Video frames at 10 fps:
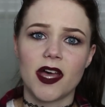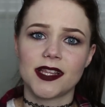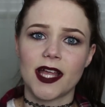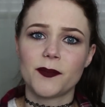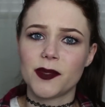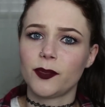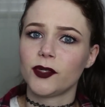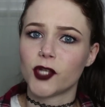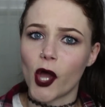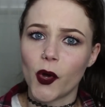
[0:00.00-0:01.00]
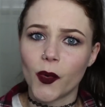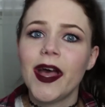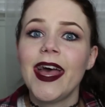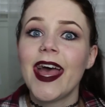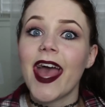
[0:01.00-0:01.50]
and let people know
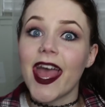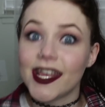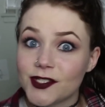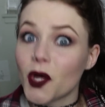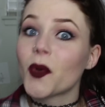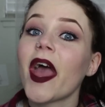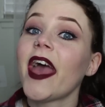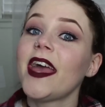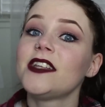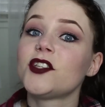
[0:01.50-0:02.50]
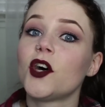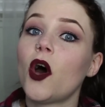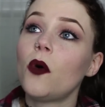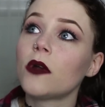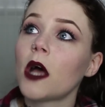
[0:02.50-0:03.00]
it's okay to
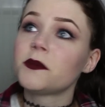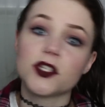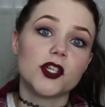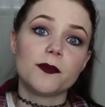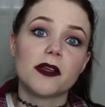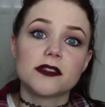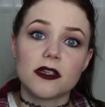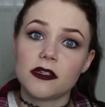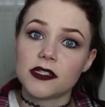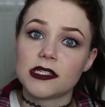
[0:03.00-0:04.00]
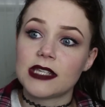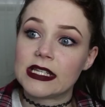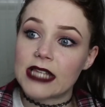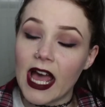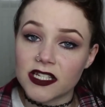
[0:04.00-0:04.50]
own up to your mental illness
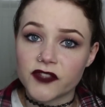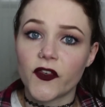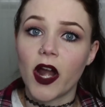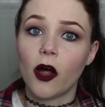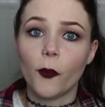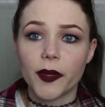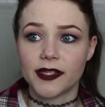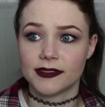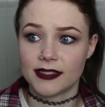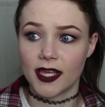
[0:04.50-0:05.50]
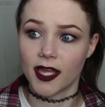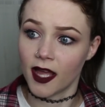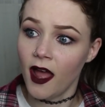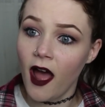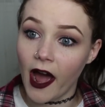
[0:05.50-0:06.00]
and ask for help and say,
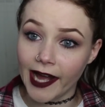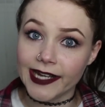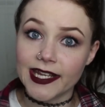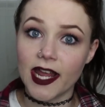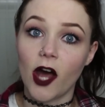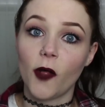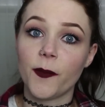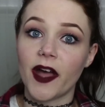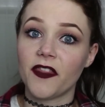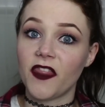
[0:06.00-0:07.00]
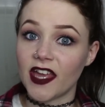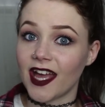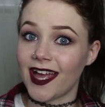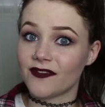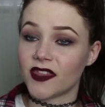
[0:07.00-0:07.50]
I need help, I think I
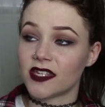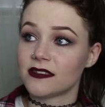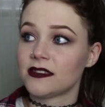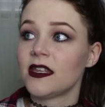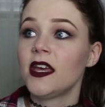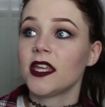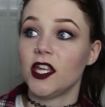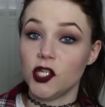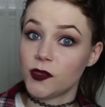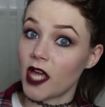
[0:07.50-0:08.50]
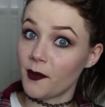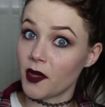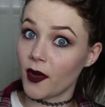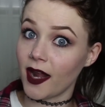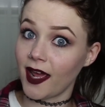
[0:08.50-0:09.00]
have this, can you tell me
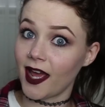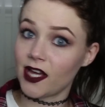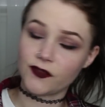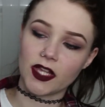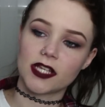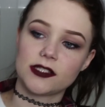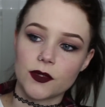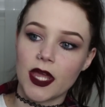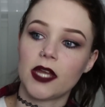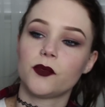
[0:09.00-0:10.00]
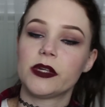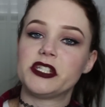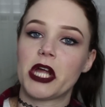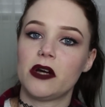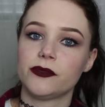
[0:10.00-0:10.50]
what I have? Like, it's okay to reach
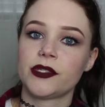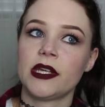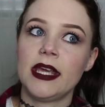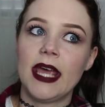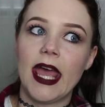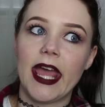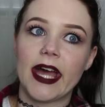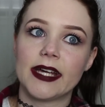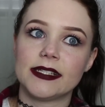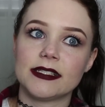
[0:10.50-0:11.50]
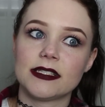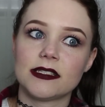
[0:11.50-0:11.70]
out and